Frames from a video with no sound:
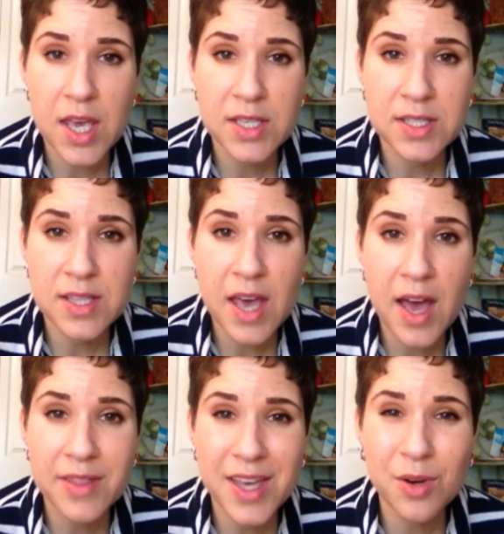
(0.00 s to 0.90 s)
is
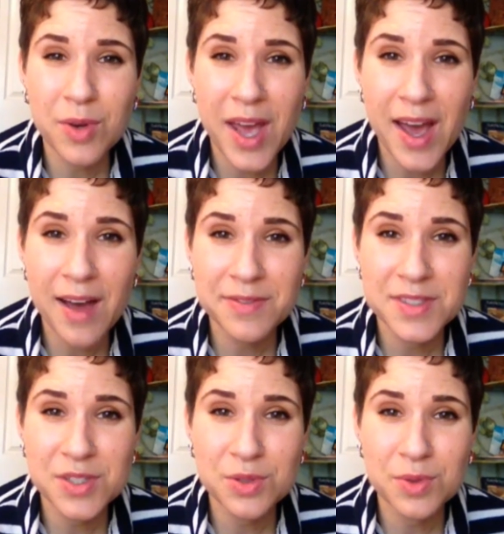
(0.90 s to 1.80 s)
that they don't have
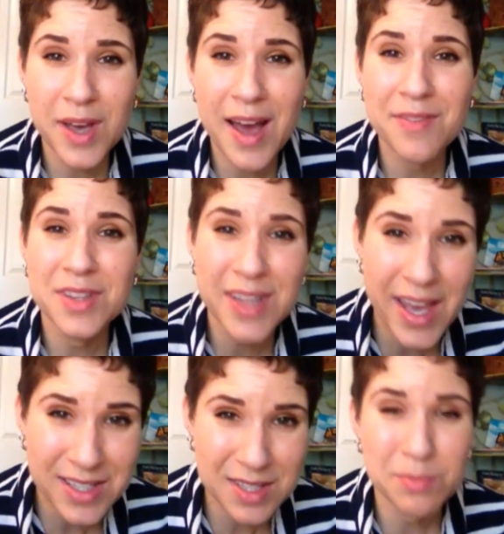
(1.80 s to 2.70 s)
to have the
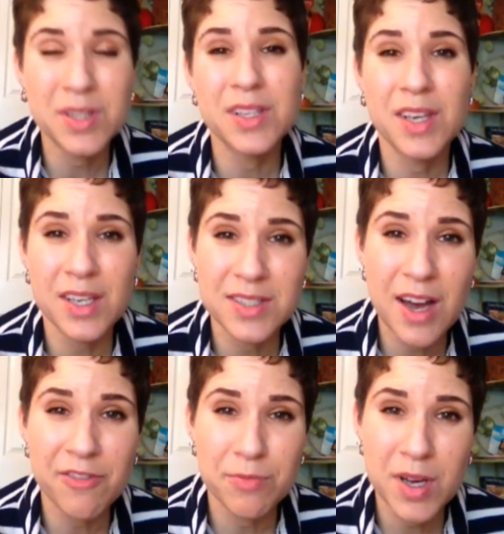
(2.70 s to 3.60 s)
legs completely kicked
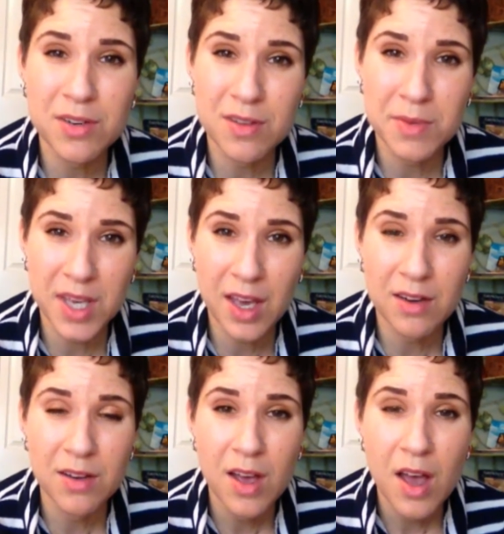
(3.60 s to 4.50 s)
out from under them
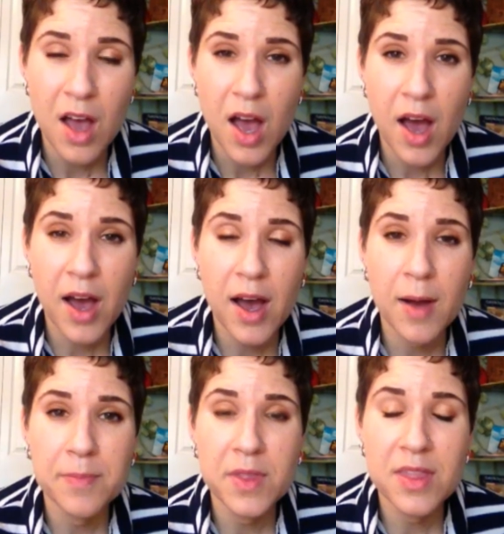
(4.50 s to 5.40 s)
again.
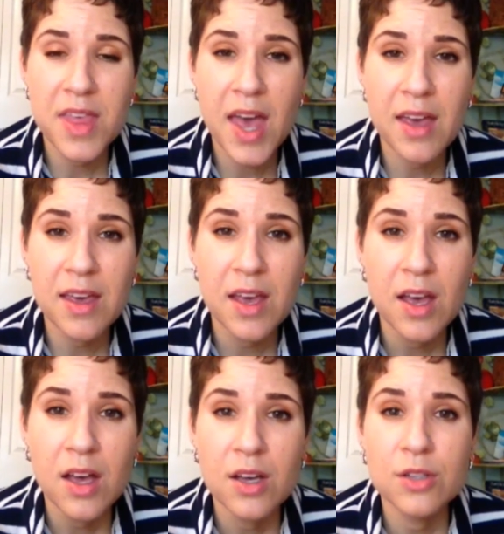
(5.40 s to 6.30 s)
They
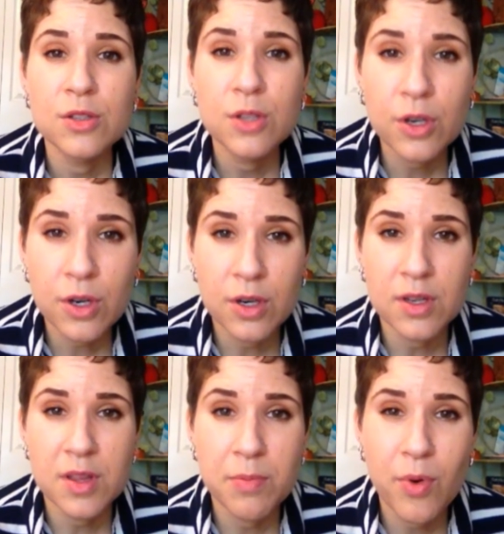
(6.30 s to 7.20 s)

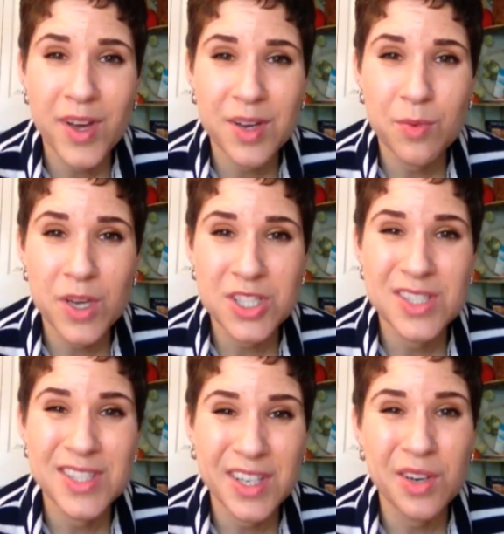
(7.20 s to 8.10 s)
learn the point at which
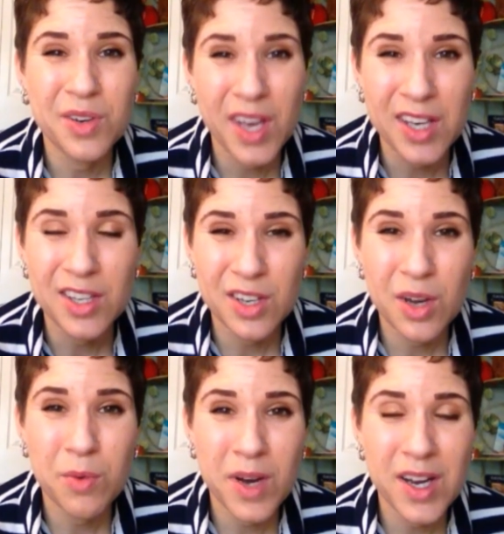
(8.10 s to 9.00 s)
it's like, okay, you
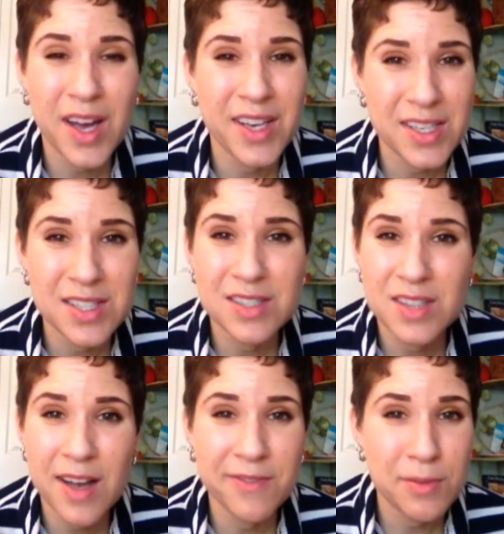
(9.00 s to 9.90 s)
know what, I guess it's
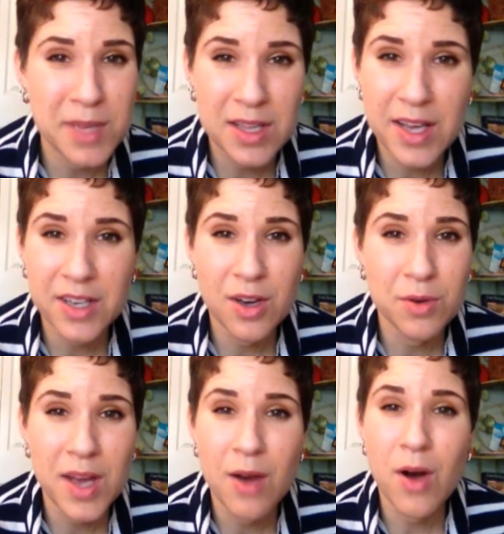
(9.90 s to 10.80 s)
time for me to let go
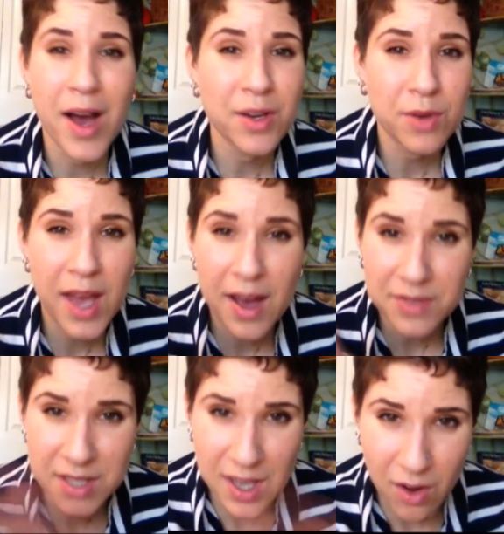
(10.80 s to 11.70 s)
now. I don't have
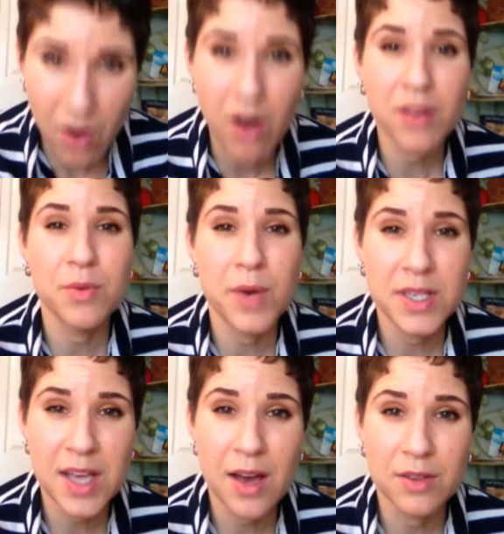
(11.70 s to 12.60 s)
to get all the way
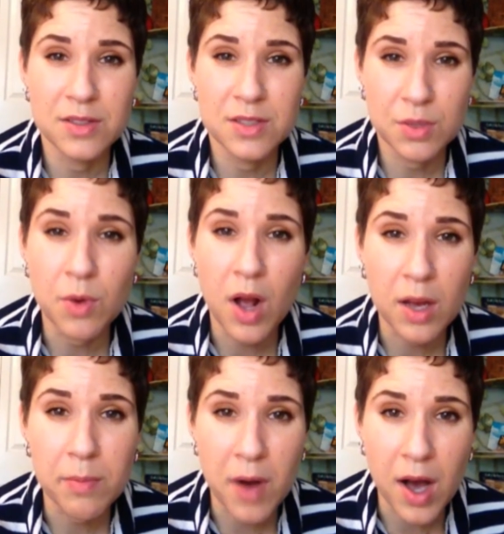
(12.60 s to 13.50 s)
down to
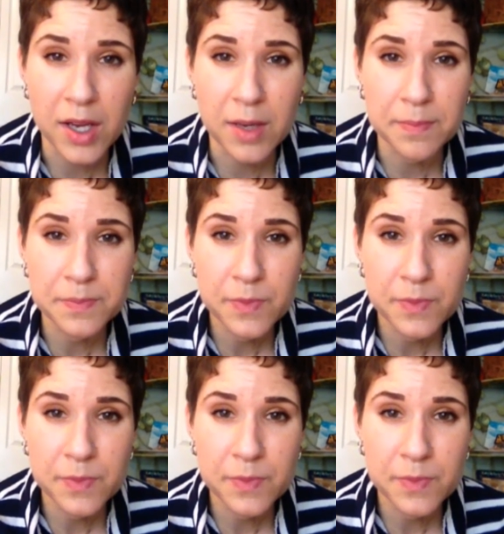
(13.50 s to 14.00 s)
rock bottom.